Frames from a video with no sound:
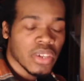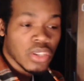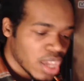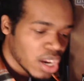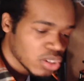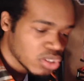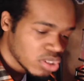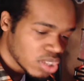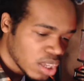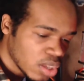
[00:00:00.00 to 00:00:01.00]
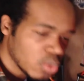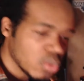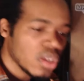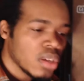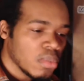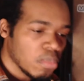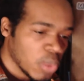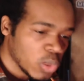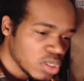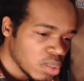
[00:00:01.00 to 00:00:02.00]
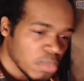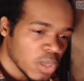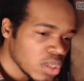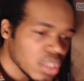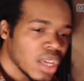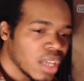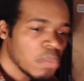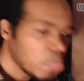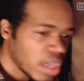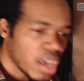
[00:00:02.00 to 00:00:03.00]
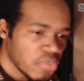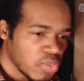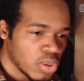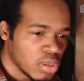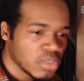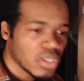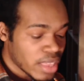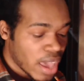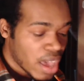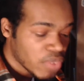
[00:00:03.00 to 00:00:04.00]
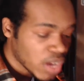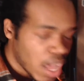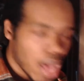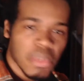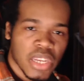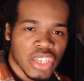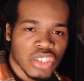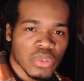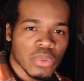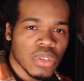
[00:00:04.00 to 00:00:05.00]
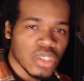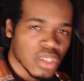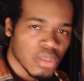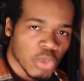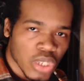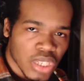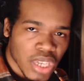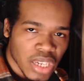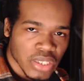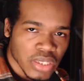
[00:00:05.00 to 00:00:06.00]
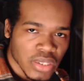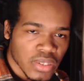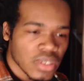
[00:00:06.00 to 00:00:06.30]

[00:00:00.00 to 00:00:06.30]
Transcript: They are still multi-million-dollar platforms that have a common issue: communication.